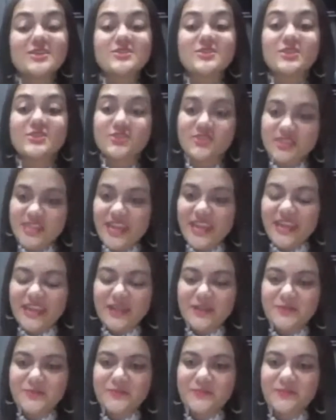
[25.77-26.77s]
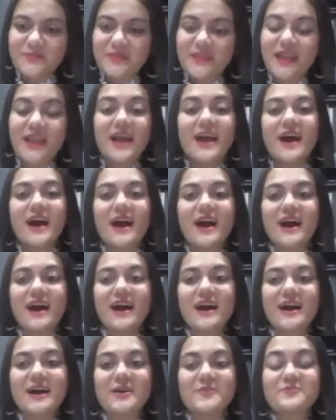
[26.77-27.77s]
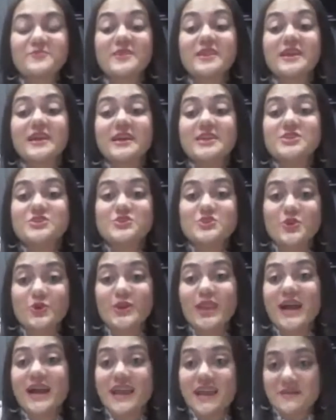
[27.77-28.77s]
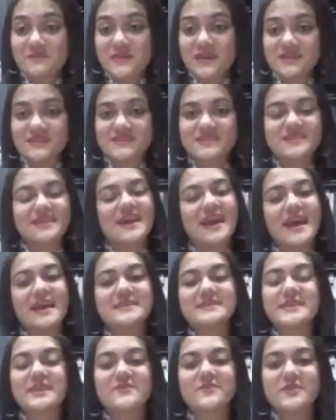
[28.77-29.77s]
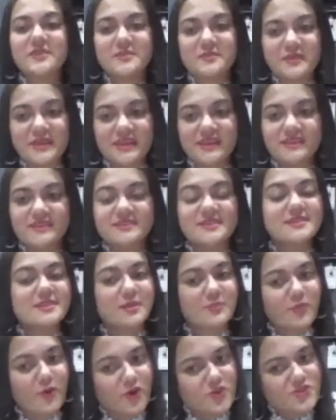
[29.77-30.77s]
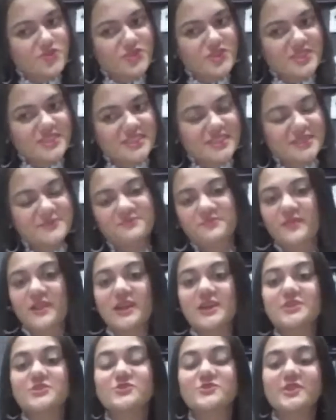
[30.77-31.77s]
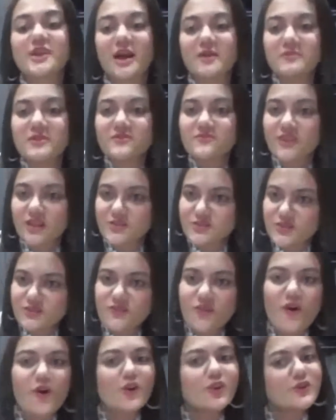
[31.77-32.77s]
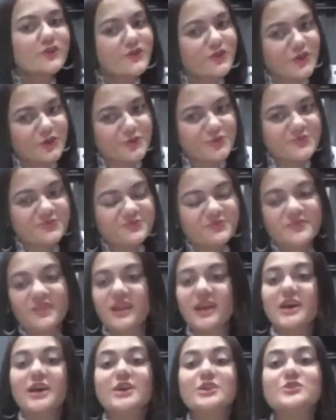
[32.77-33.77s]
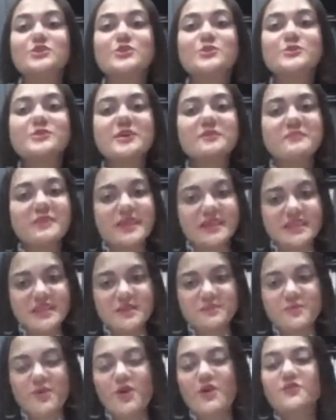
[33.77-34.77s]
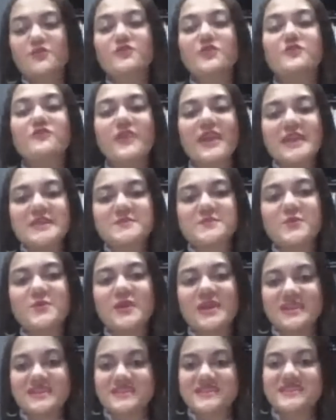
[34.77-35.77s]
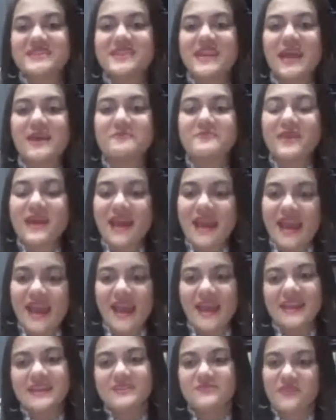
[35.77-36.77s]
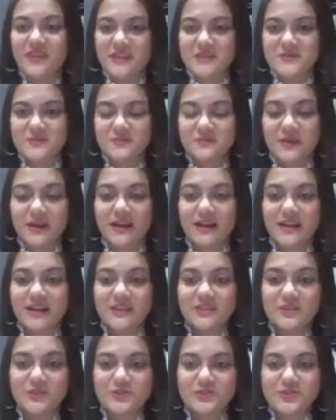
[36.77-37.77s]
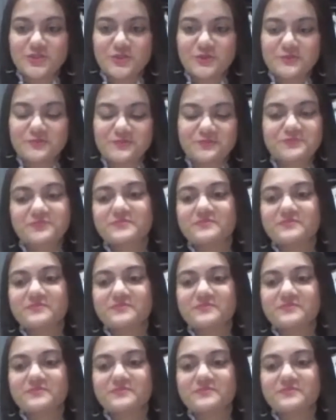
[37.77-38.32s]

So, today, Chola MS has given me this opportunity to come in front of all of you through the medium of Facebook, Instagram, and YouTube